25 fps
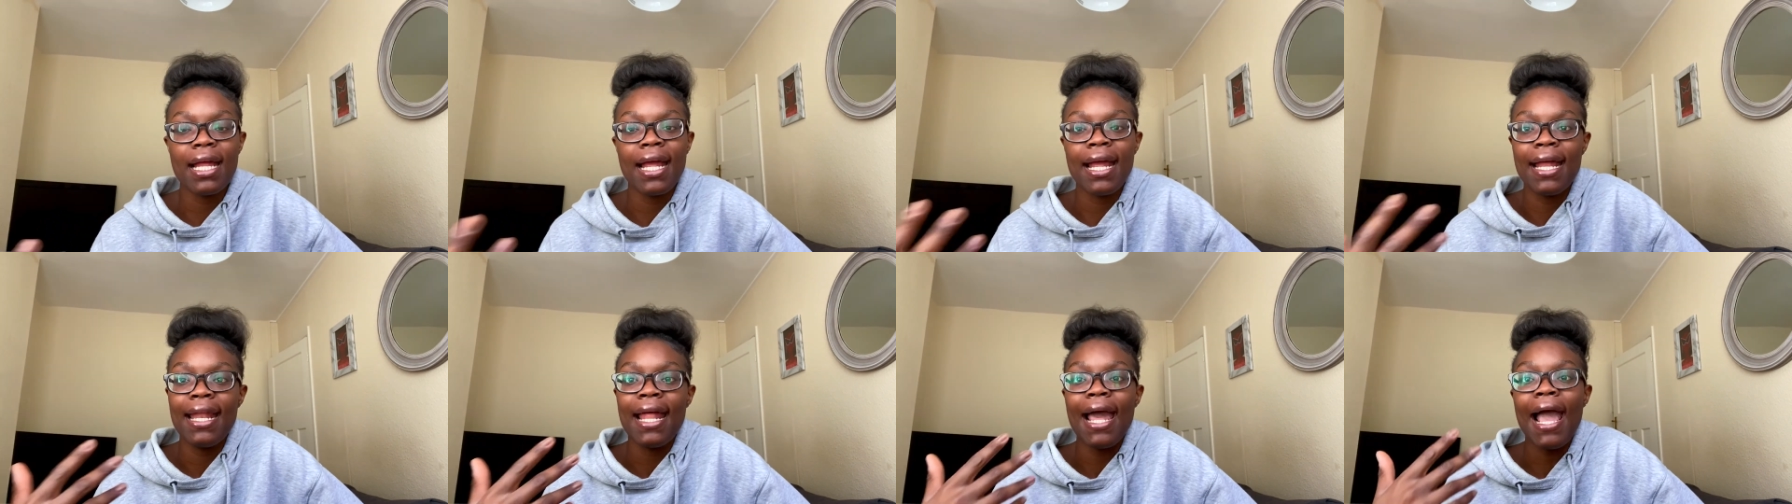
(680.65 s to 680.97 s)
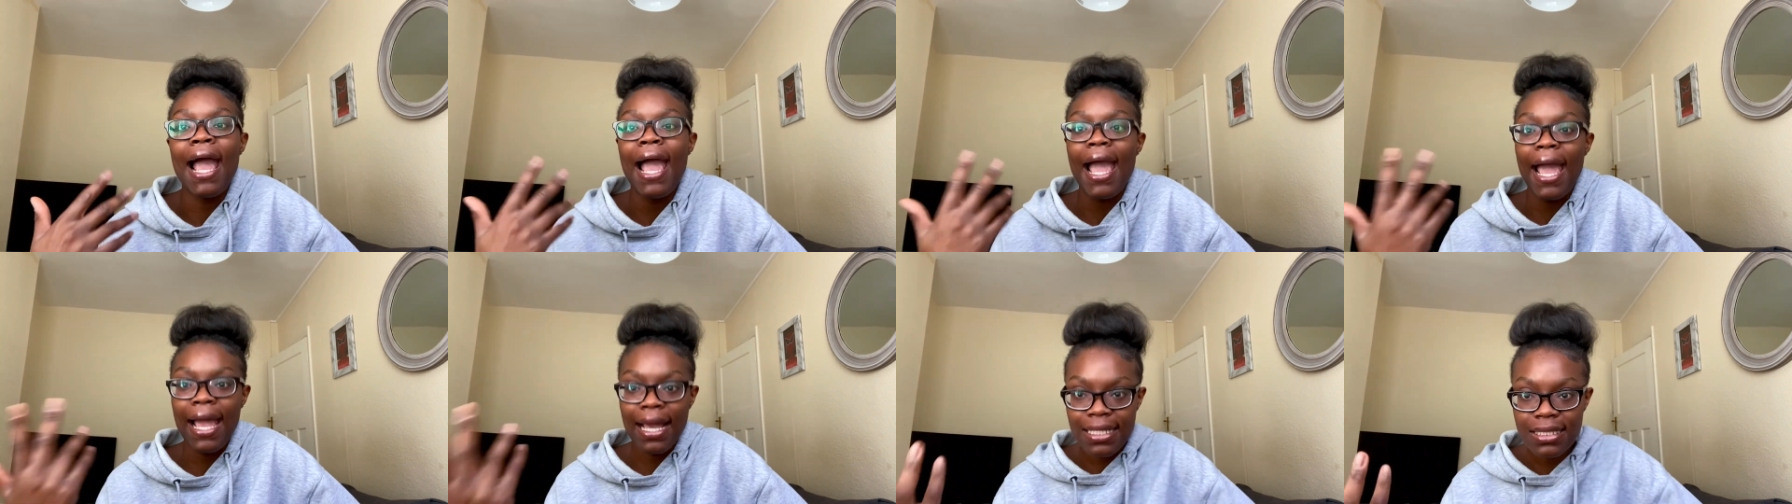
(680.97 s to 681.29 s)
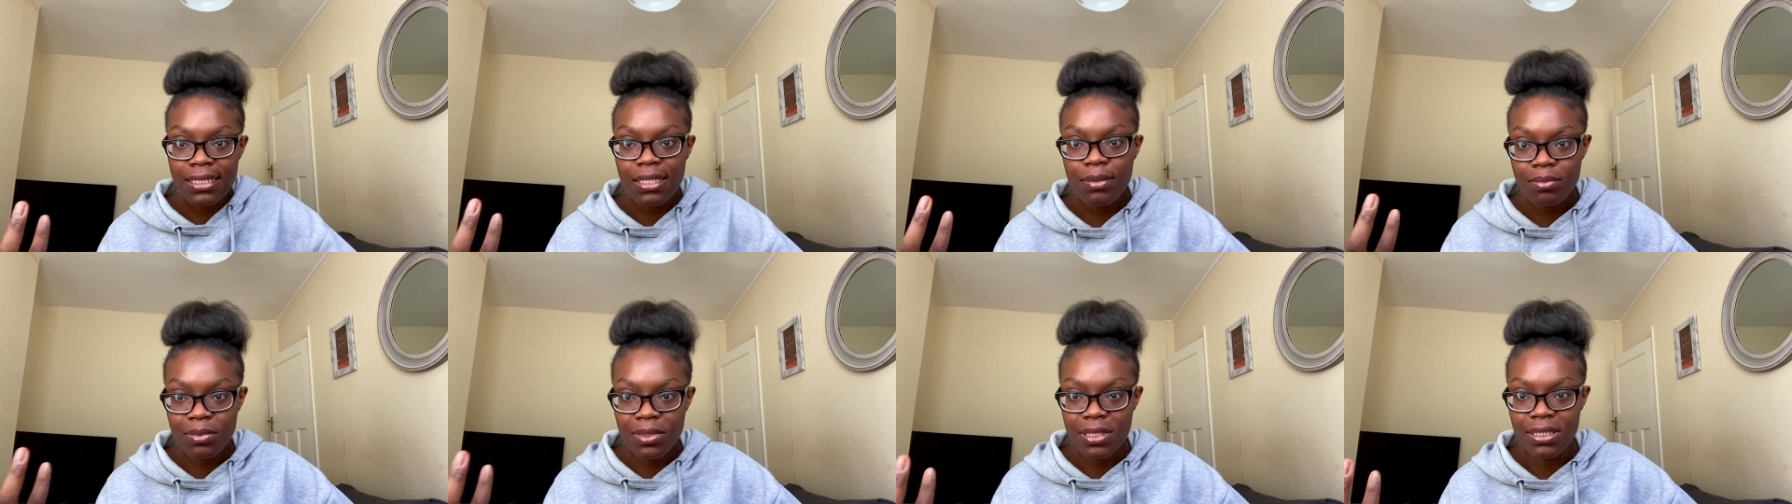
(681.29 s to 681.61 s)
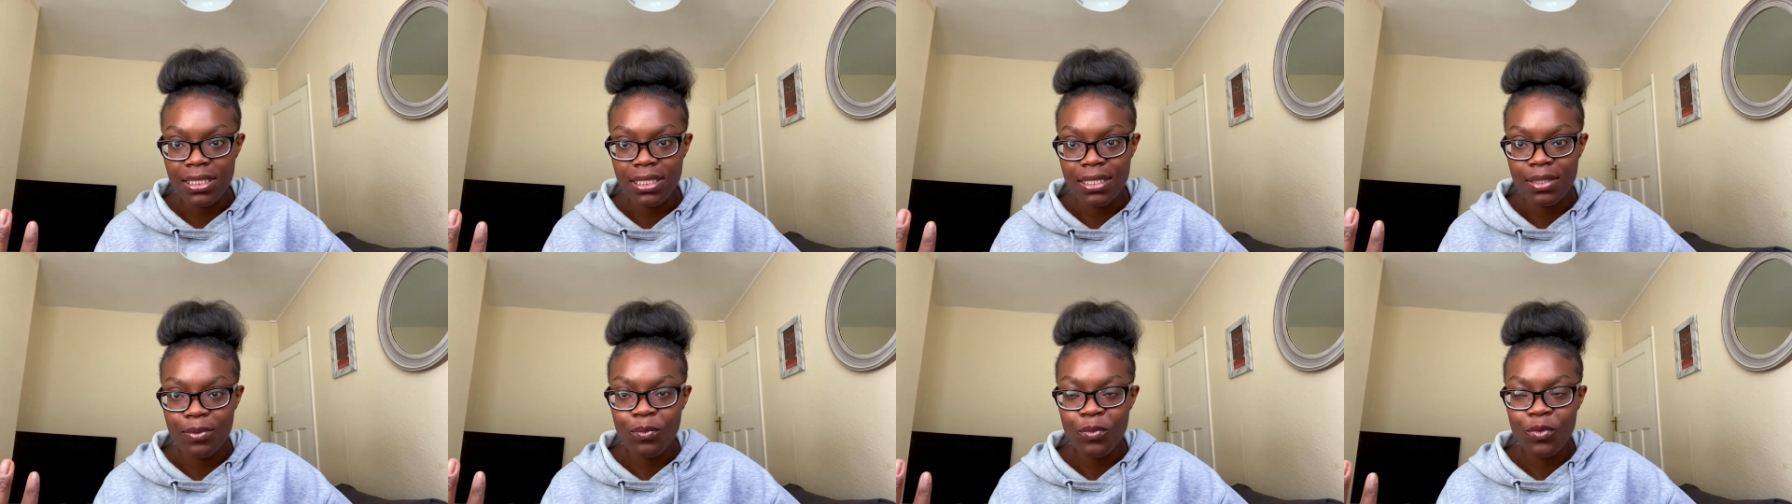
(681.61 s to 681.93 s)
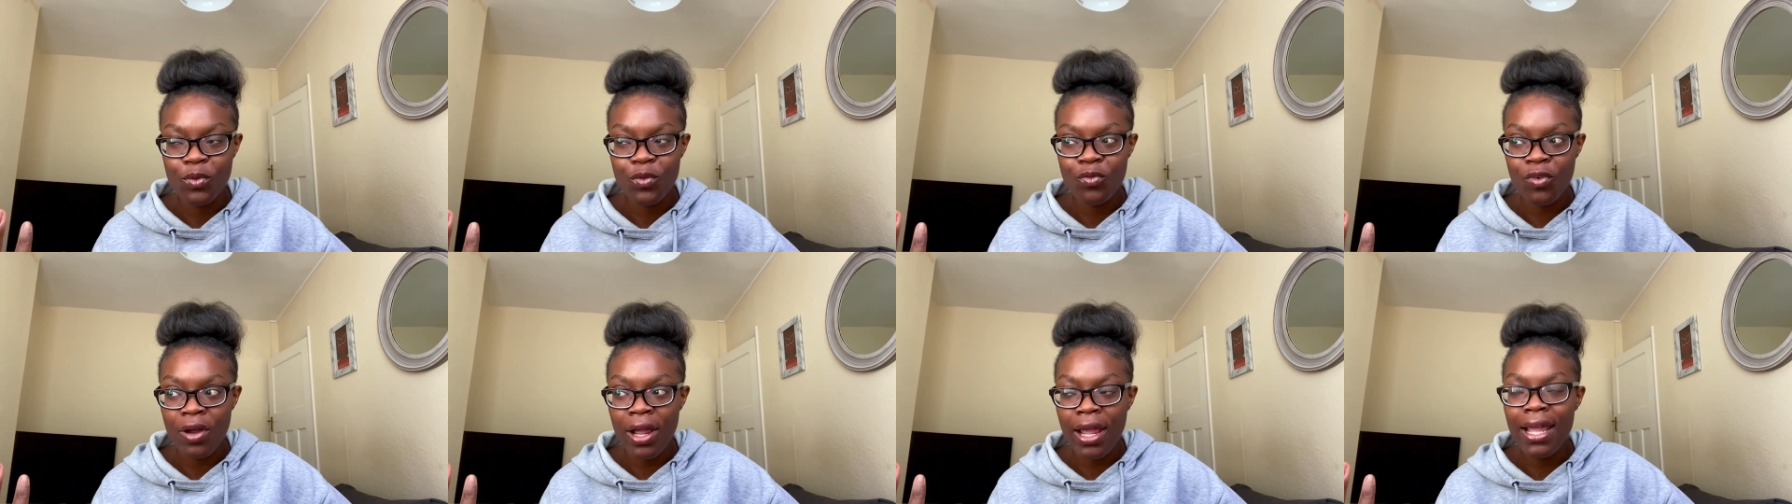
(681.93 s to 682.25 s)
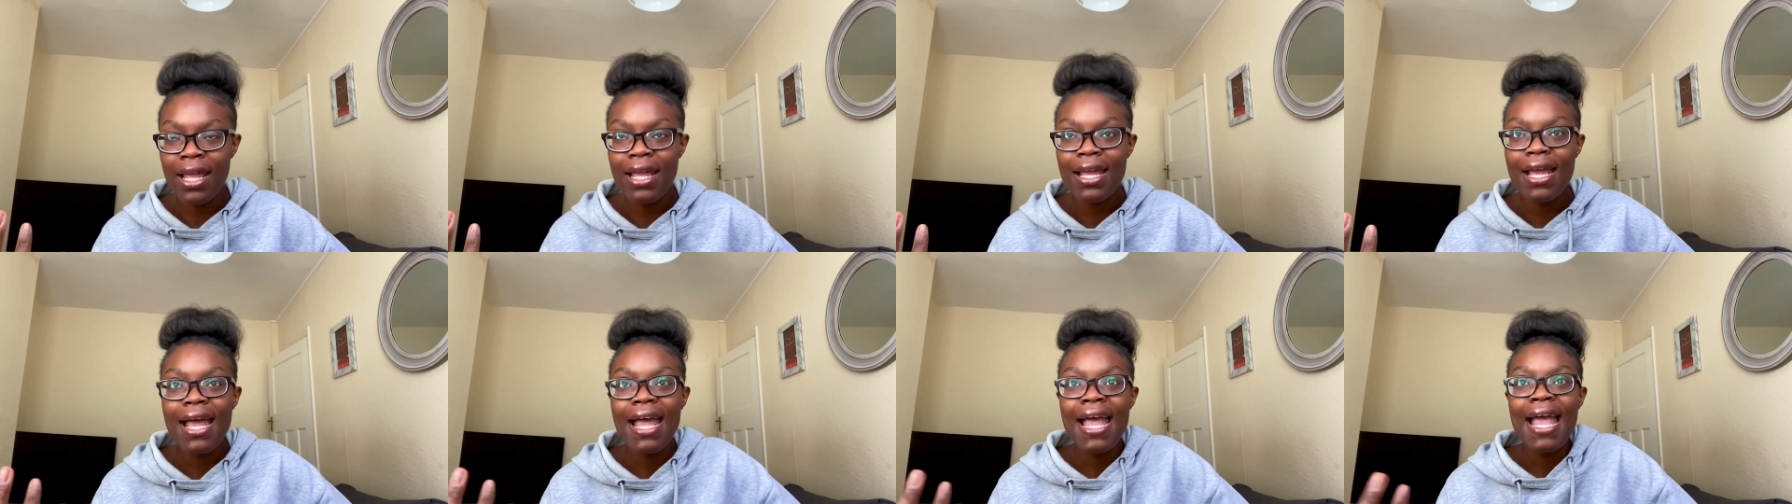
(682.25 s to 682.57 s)
and I accepted it,
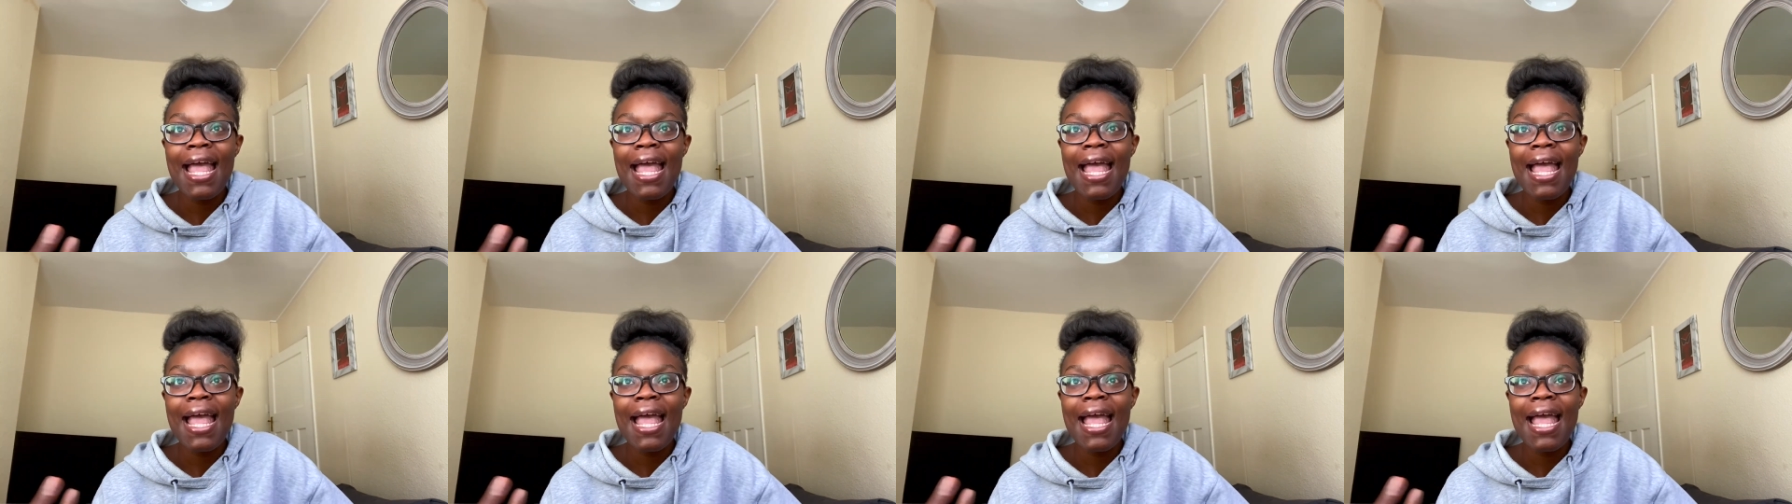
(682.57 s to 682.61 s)
right?